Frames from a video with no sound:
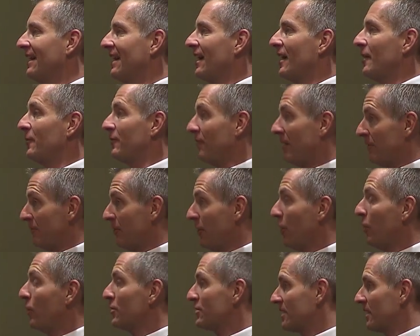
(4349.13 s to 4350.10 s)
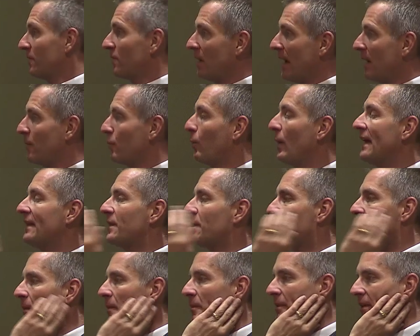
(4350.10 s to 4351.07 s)
of, of those and, and weight the
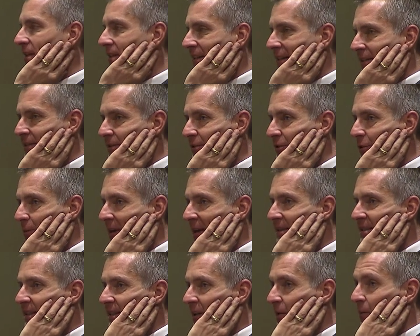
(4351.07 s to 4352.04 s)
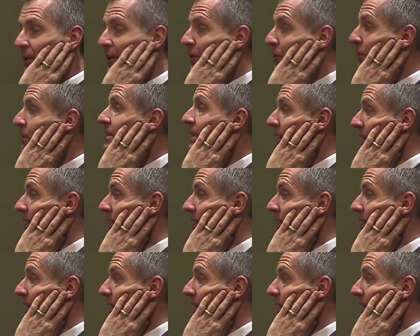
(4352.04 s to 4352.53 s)
probabilities. And so basically, we use